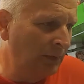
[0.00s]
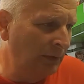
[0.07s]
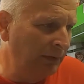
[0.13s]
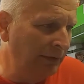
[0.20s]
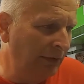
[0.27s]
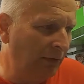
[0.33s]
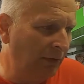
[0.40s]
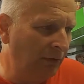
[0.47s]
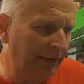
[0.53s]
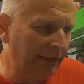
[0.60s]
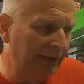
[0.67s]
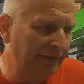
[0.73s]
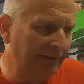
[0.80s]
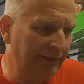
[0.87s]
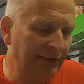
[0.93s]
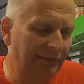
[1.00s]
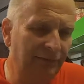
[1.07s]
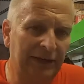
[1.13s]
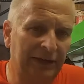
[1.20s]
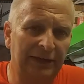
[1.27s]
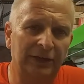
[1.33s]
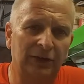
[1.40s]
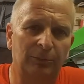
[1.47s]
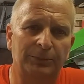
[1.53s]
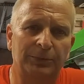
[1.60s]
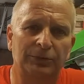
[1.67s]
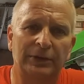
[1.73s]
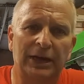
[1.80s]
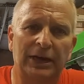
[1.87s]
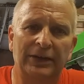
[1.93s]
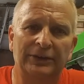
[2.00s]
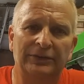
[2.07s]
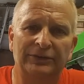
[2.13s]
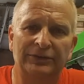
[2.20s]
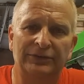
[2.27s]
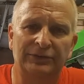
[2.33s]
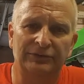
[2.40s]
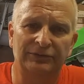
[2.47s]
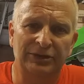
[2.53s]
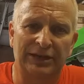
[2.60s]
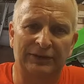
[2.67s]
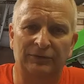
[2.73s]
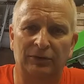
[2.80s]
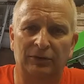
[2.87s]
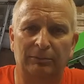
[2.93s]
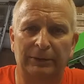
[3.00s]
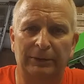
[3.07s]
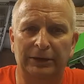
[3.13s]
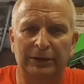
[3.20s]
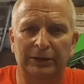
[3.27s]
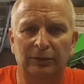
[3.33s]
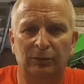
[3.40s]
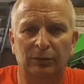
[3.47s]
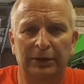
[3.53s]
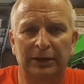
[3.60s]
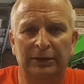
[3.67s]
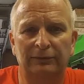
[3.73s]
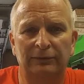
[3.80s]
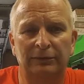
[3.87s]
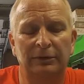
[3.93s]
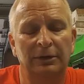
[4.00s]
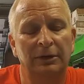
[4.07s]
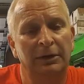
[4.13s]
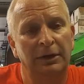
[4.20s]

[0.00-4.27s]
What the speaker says: you know, like I said, if I can help you guys save a little money or whatever,